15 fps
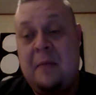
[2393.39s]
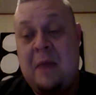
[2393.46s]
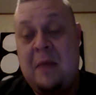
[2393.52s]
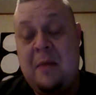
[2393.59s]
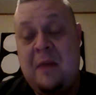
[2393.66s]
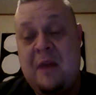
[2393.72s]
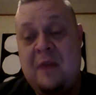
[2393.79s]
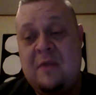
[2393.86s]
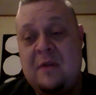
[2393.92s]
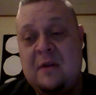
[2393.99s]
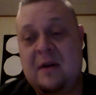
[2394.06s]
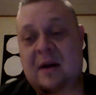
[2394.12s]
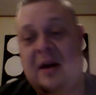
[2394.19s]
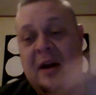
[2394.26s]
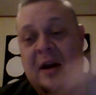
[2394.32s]
maybe
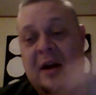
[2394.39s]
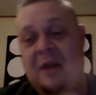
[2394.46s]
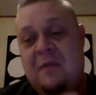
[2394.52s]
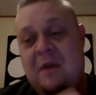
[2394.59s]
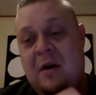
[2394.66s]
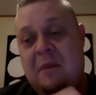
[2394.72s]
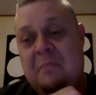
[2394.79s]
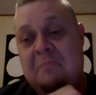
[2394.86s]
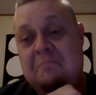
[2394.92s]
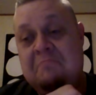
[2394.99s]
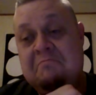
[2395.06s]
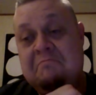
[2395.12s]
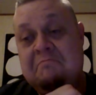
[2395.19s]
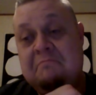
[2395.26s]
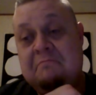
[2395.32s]
even kind of a
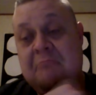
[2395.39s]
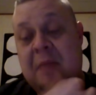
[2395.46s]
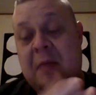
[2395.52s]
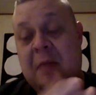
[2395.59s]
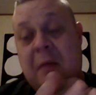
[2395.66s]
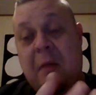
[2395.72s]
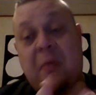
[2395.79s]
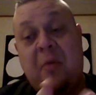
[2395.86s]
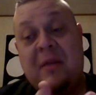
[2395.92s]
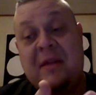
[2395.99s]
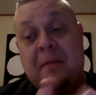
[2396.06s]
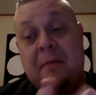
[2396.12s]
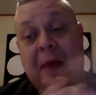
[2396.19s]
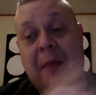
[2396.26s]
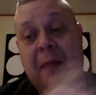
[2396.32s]
maybe a
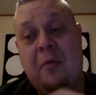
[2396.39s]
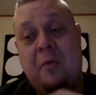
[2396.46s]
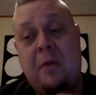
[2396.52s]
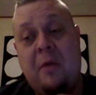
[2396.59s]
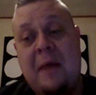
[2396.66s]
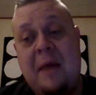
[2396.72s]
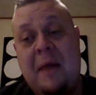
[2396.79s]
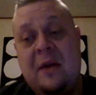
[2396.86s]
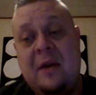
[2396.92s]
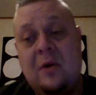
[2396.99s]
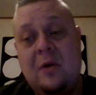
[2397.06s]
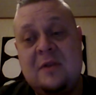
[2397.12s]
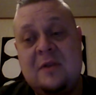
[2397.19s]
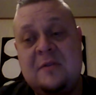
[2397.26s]
printed map or a manual of